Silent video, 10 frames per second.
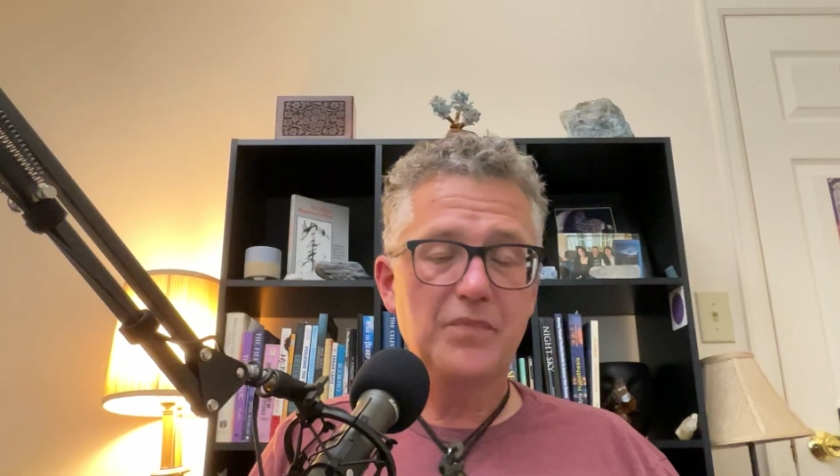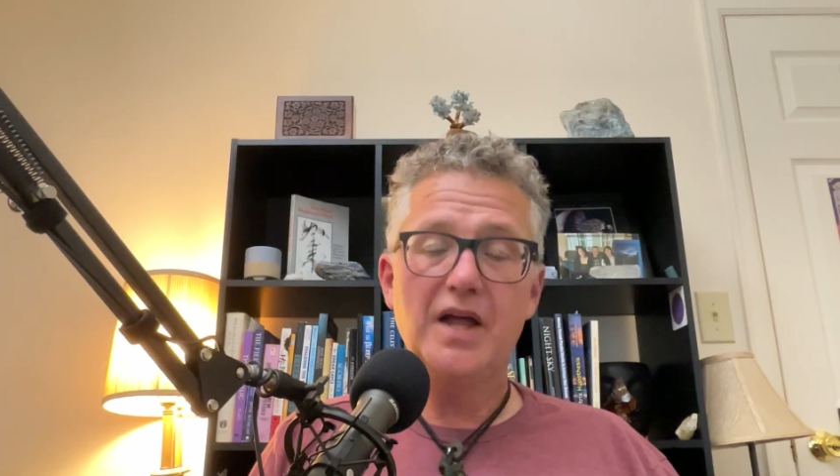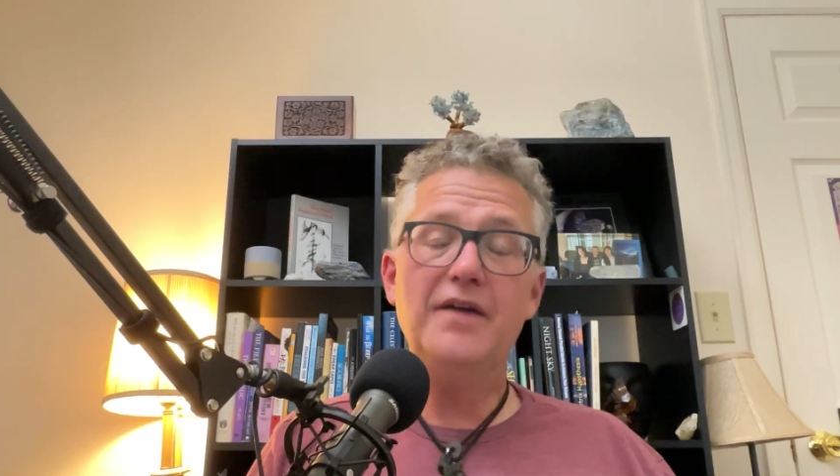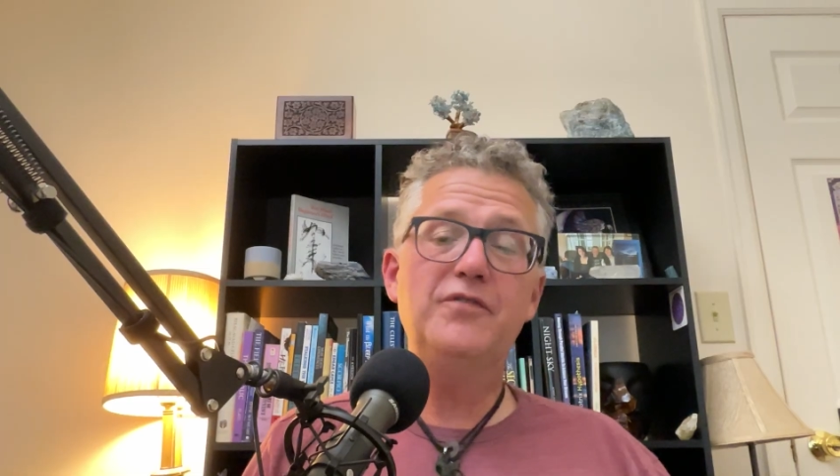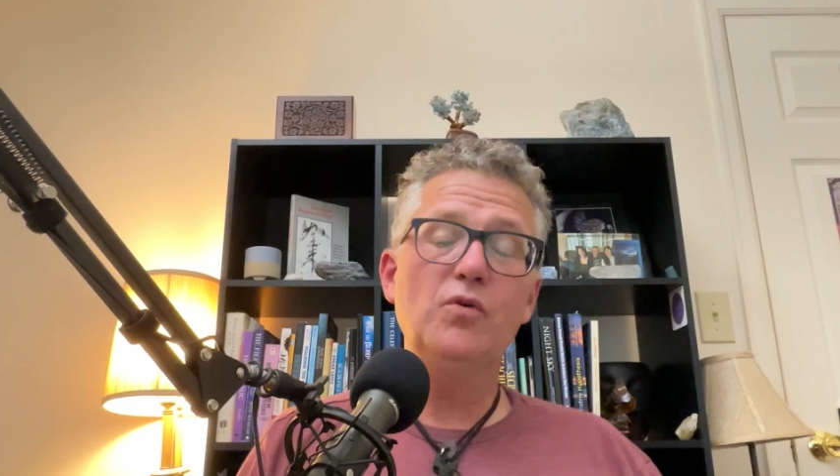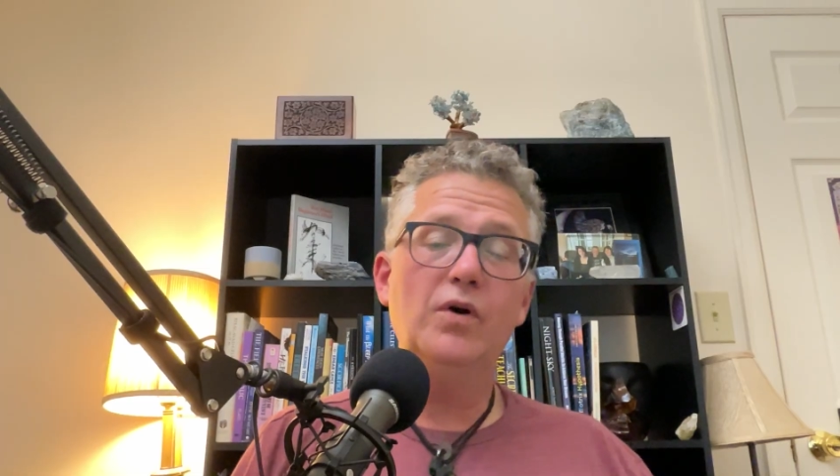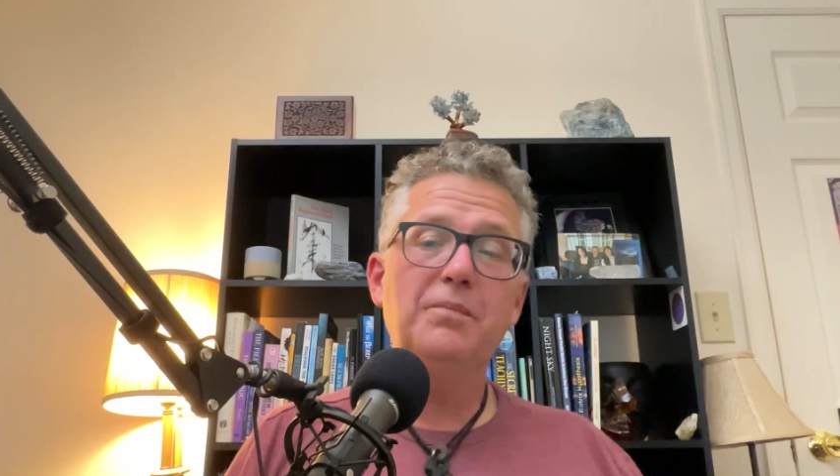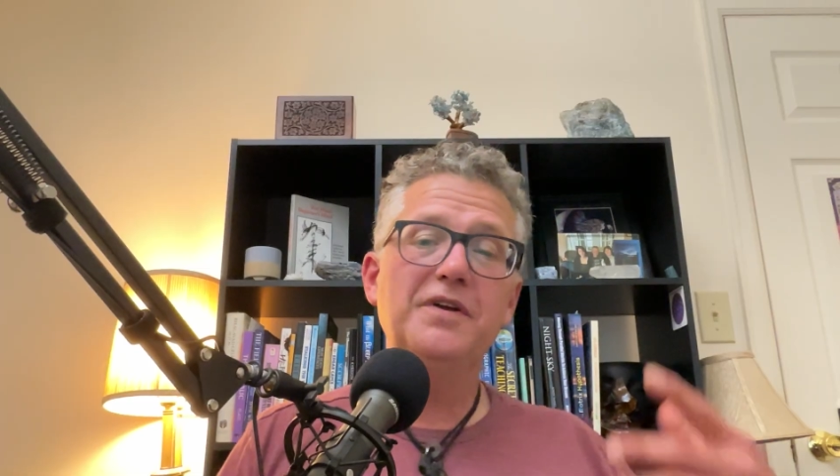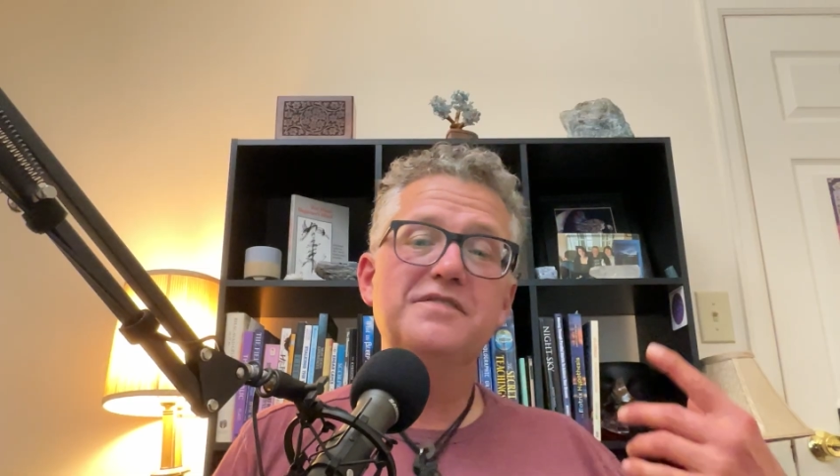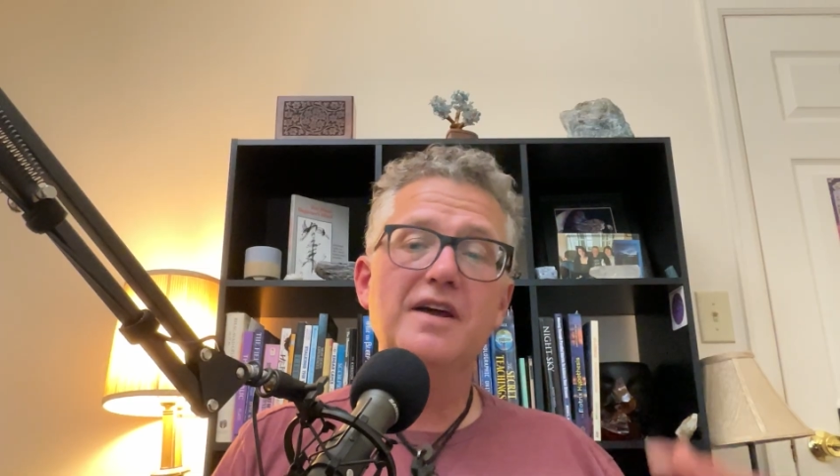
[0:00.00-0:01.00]
if you would
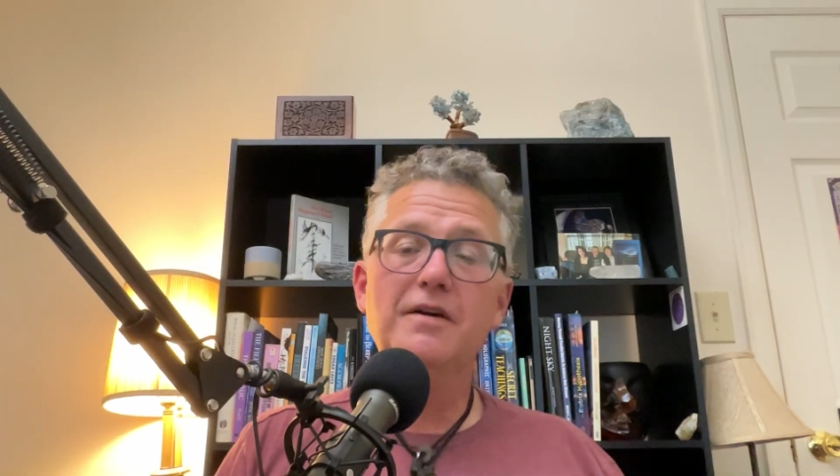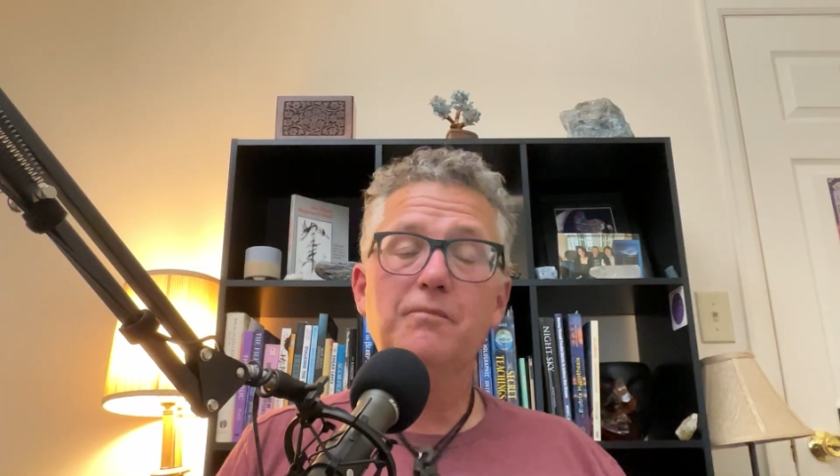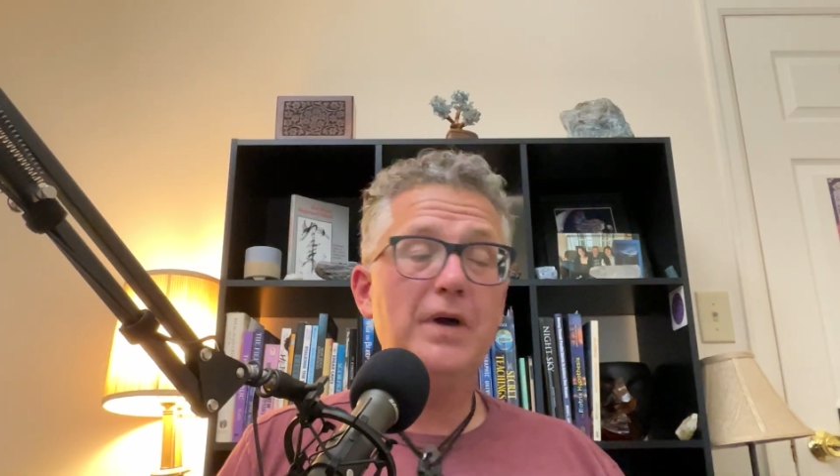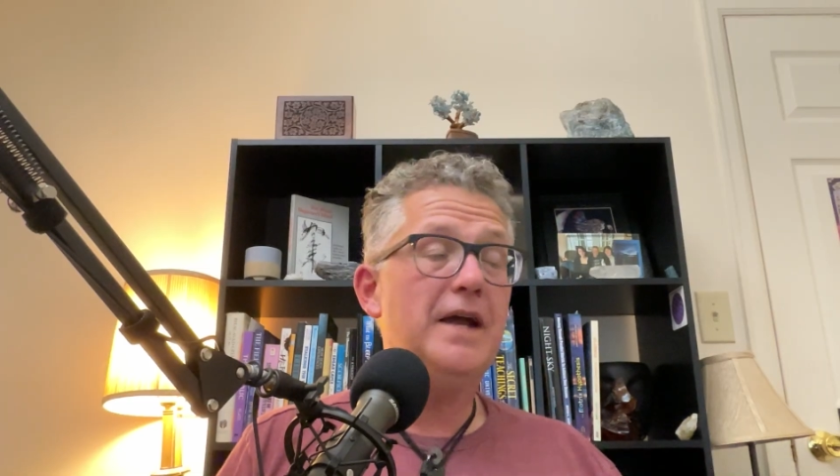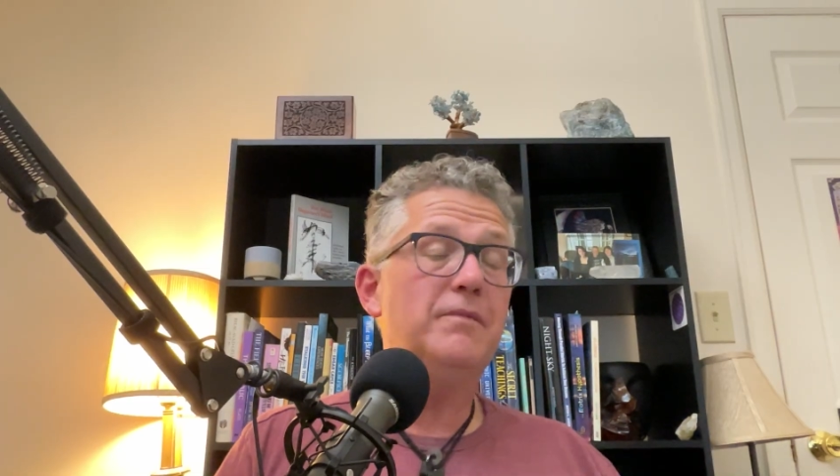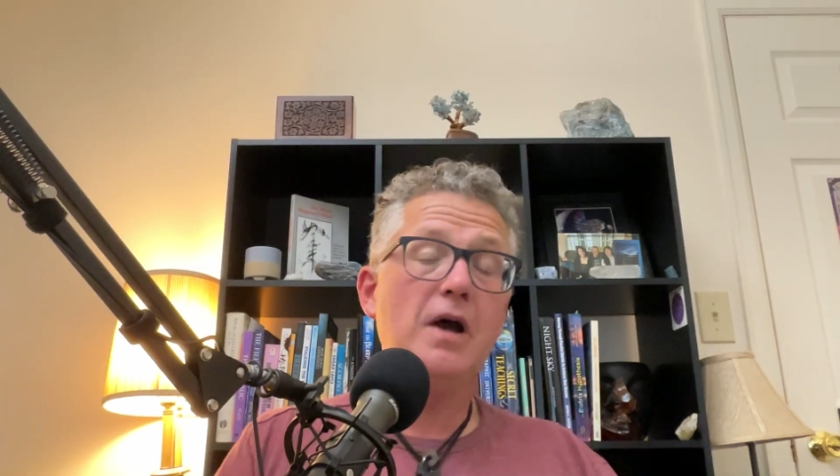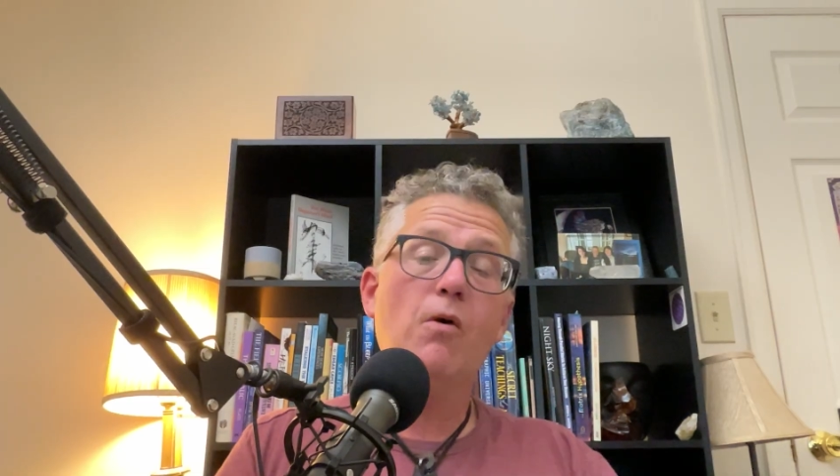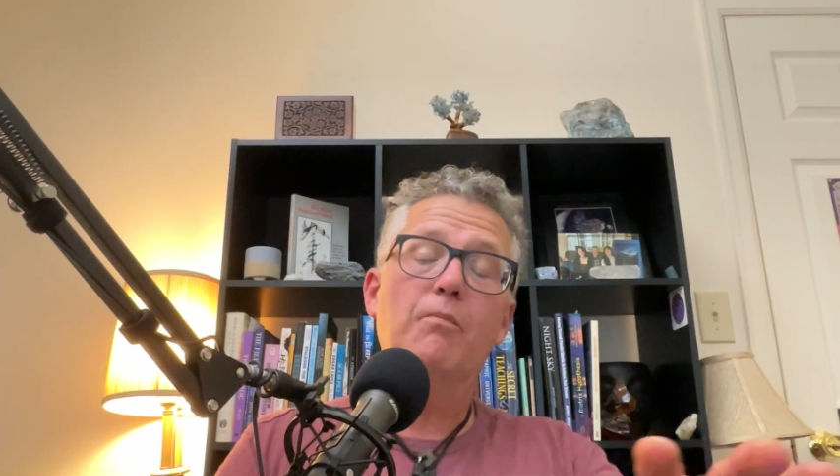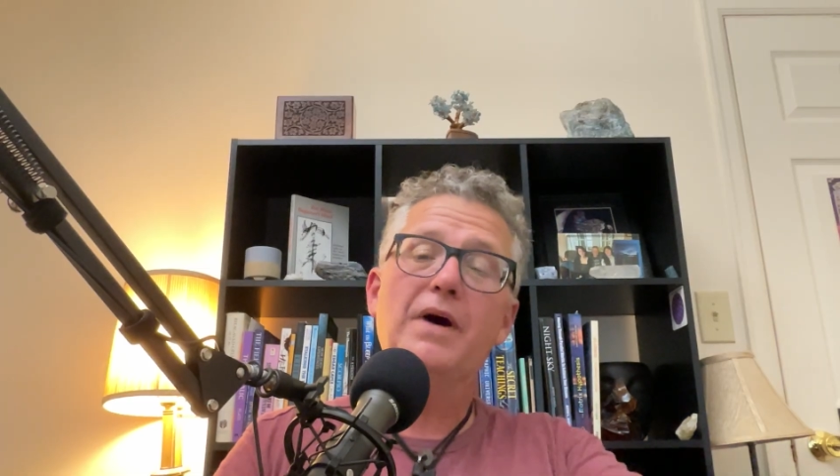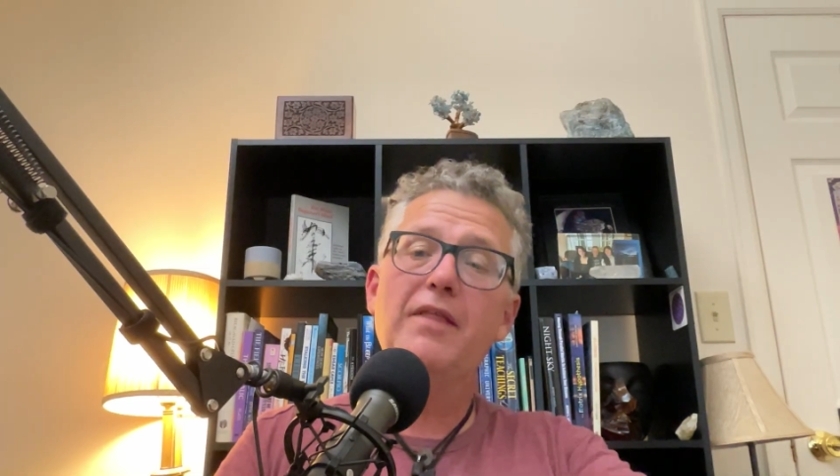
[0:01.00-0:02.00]
please by